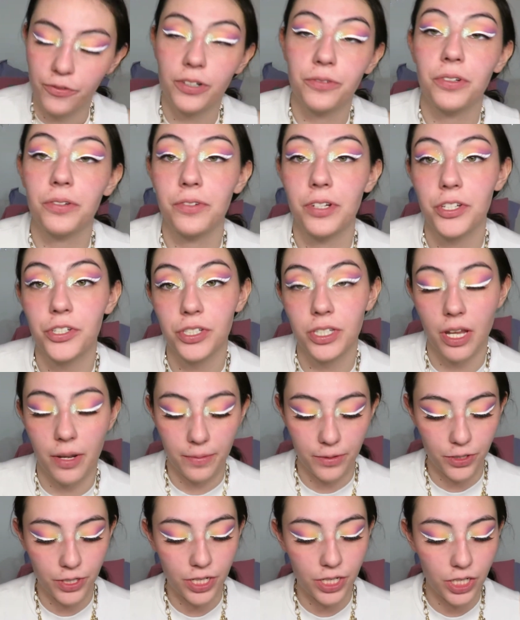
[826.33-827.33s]
For foundation,
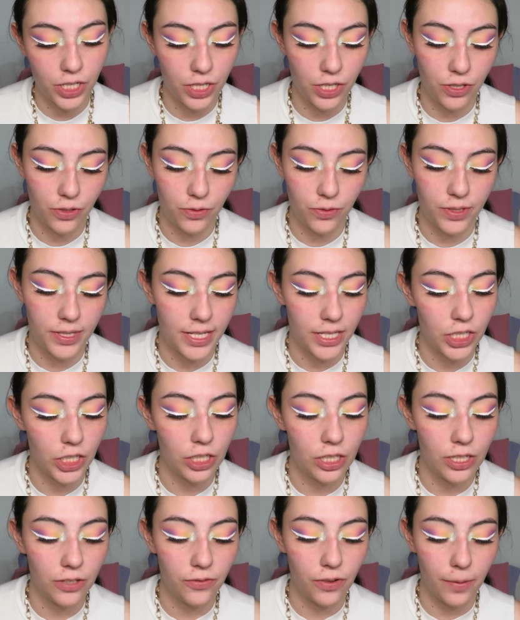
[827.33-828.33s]
I'm going to use the
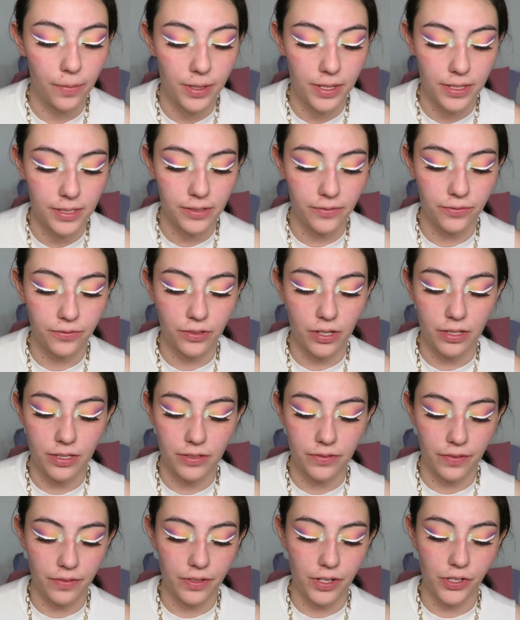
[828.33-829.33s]
Chi Chi Fabulous and
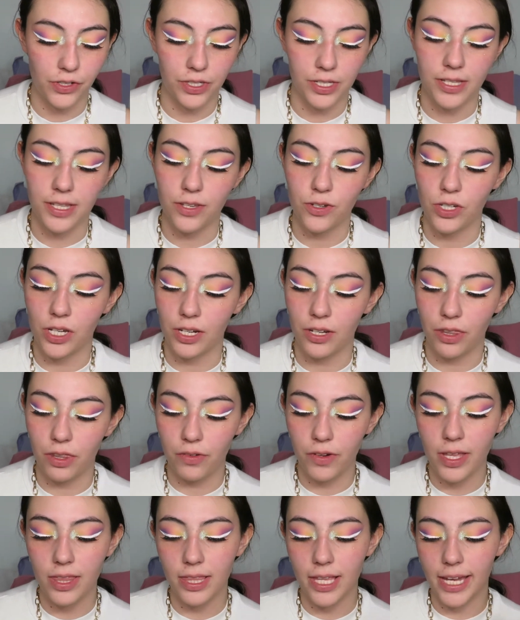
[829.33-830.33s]
Flawless Foundation in the shade
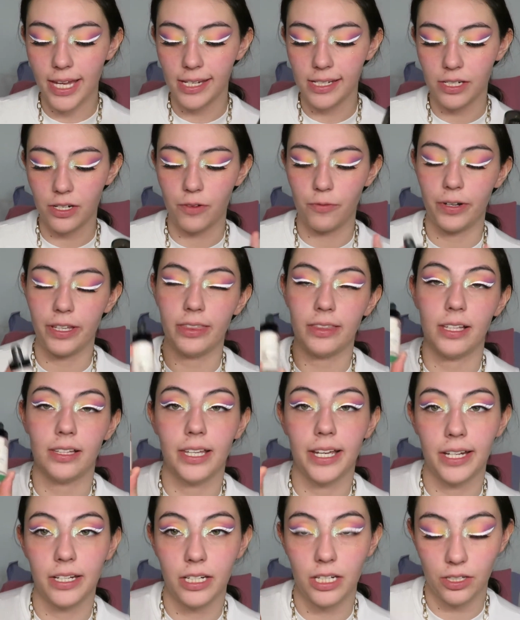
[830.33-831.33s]
3 Light with the
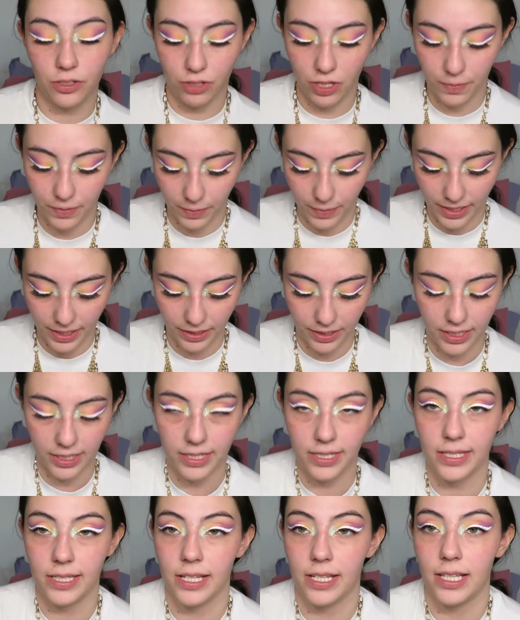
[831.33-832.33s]
lightning drops because
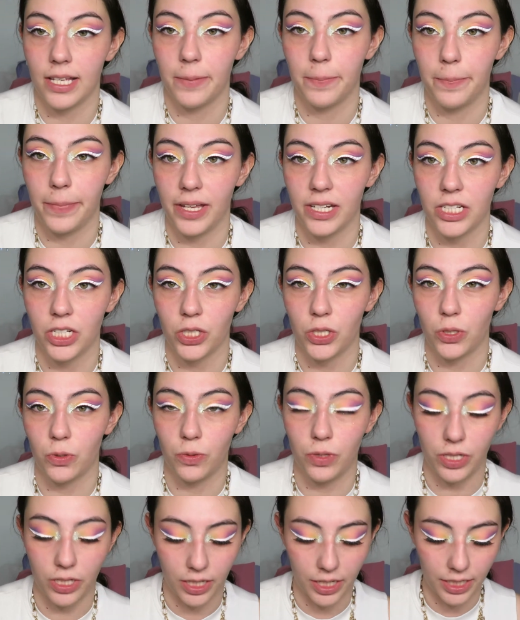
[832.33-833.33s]
it's still a bit
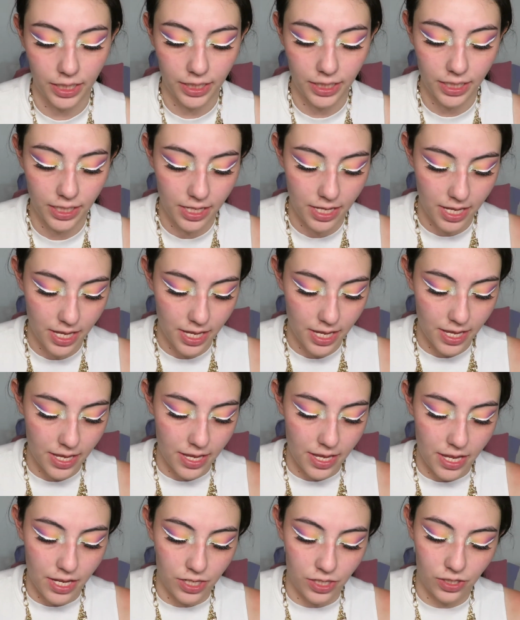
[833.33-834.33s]
too dark.
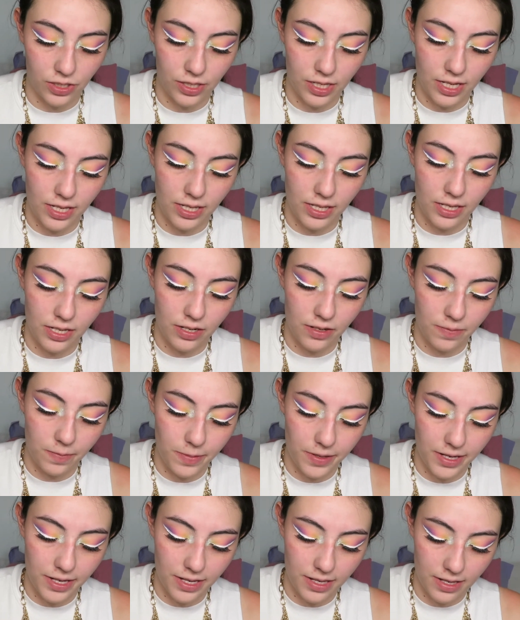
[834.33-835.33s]
Just a little
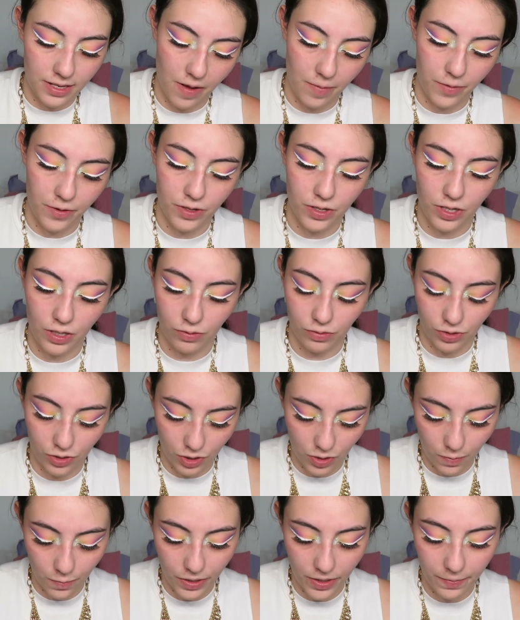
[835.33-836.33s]
bit. I'm going to use
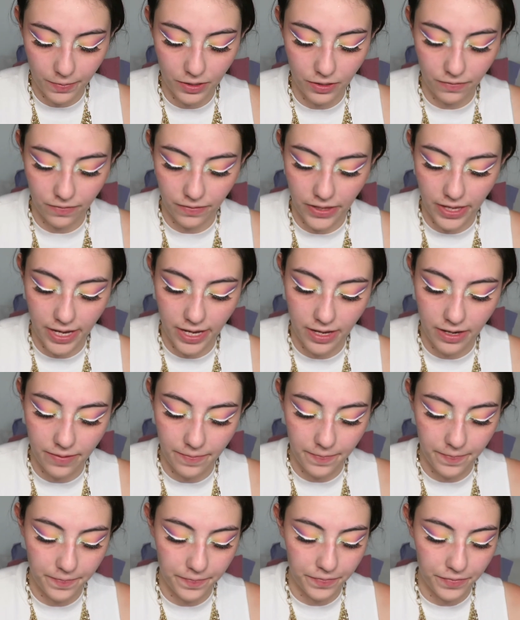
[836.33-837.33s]
2 pumps of
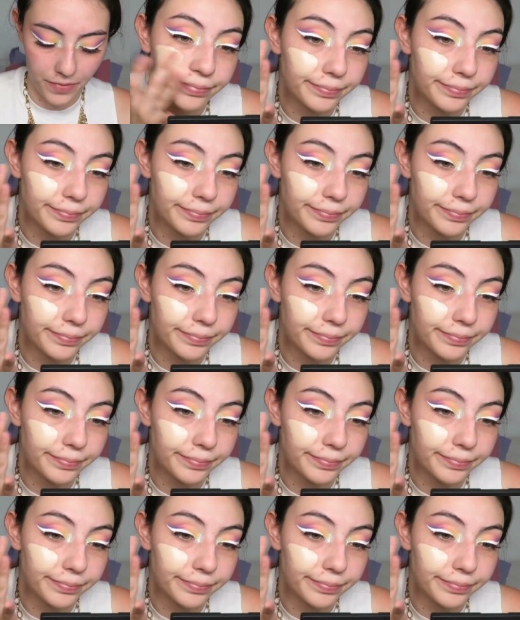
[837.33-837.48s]
that.